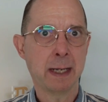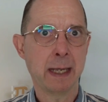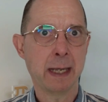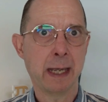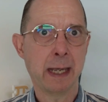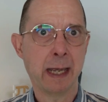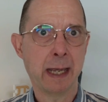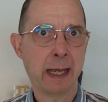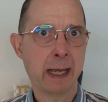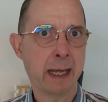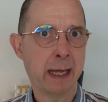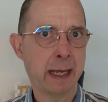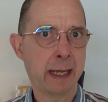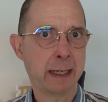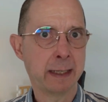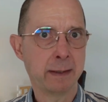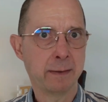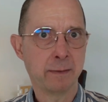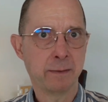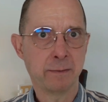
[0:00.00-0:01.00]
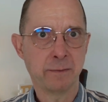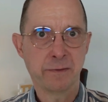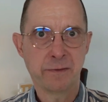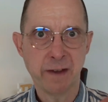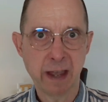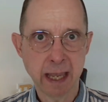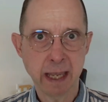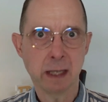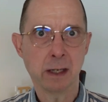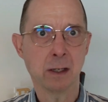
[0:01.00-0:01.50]
can
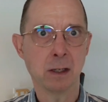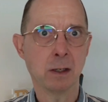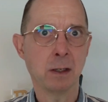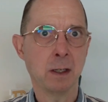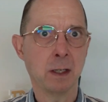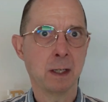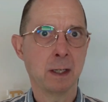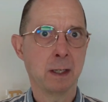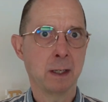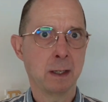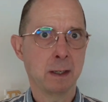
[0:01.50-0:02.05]
fail